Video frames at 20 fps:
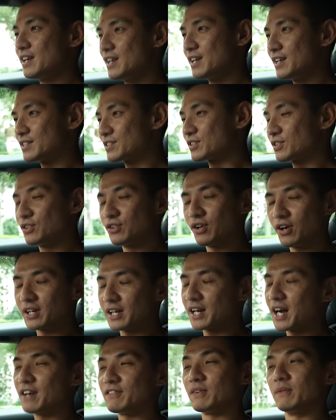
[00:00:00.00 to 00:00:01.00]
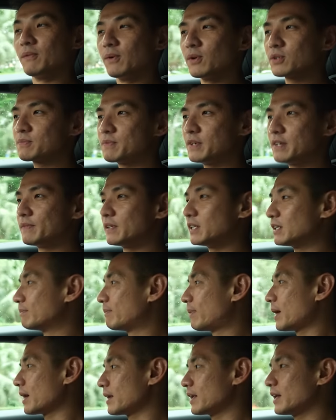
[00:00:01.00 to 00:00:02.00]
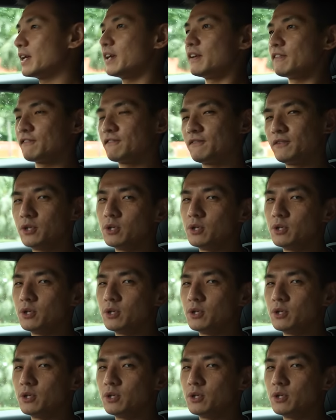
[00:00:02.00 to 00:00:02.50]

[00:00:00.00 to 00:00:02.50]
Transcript: It's not a car for most people, but if